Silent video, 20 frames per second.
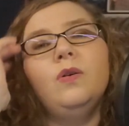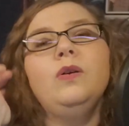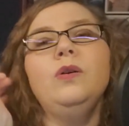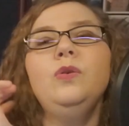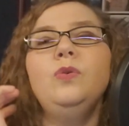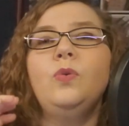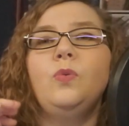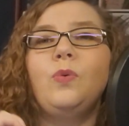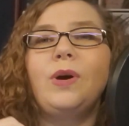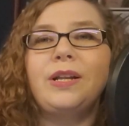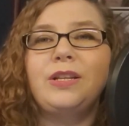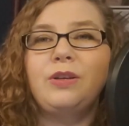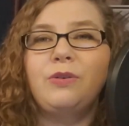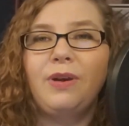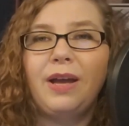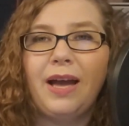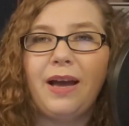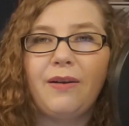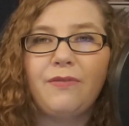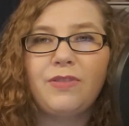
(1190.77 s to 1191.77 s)
you
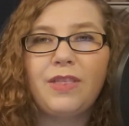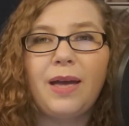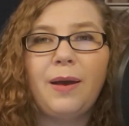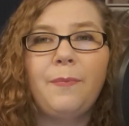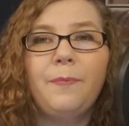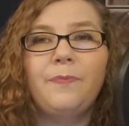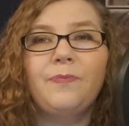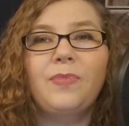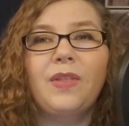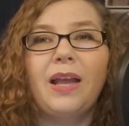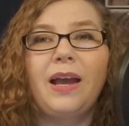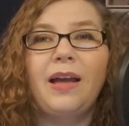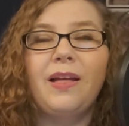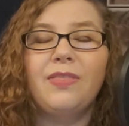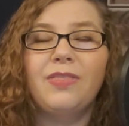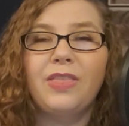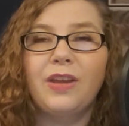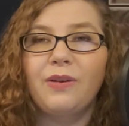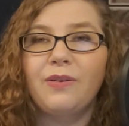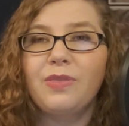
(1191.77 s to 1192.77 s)
have them
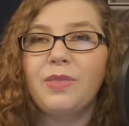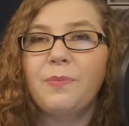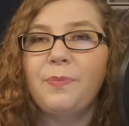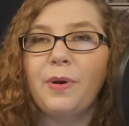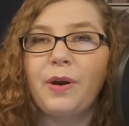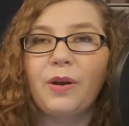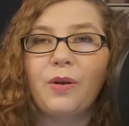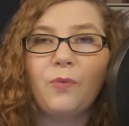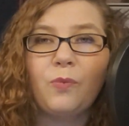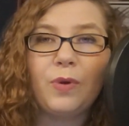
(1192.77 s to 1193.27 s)
and they're in the park